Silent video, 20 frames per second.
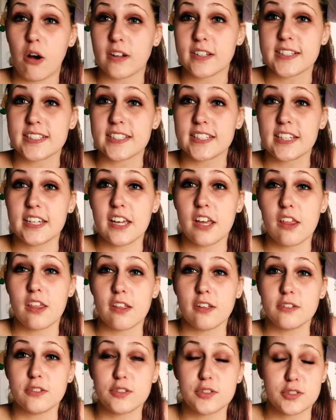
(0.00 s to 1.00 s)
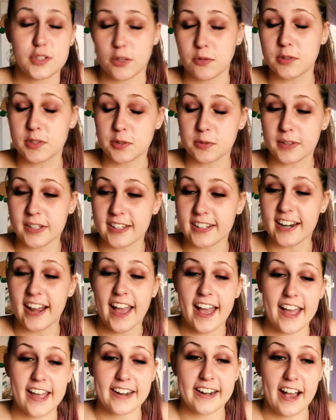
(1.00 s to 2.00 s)
honestly so sweet
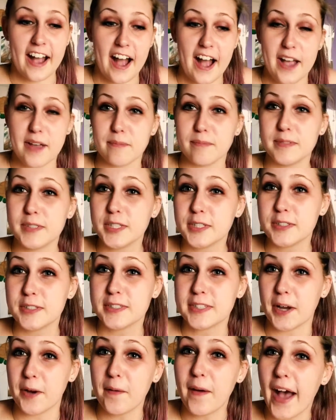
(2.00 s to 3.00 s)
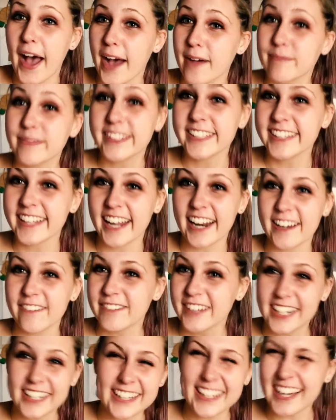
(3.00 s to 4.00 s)
and I'm so happy that I
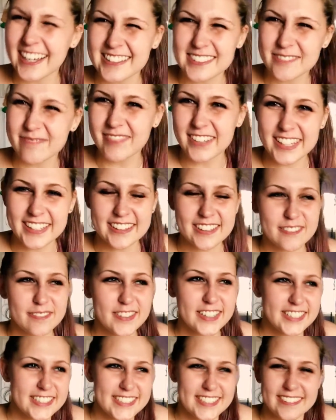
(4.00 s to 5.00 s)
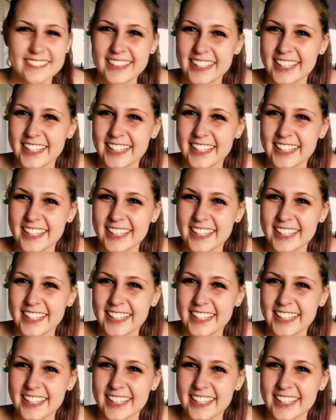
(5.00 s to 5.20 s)
finally got to meet them. They're so